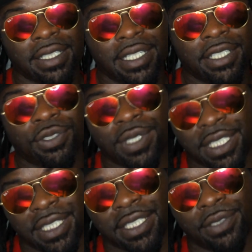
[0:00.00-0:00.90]
he
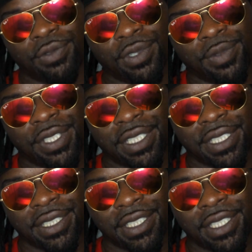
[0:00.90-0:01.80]
trusted a
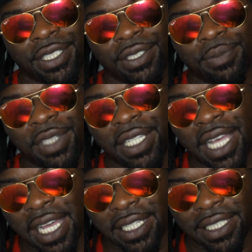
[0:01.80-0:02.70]
woman, you know, to
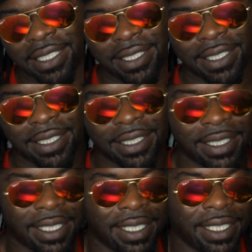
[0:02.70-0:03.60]
be honest. And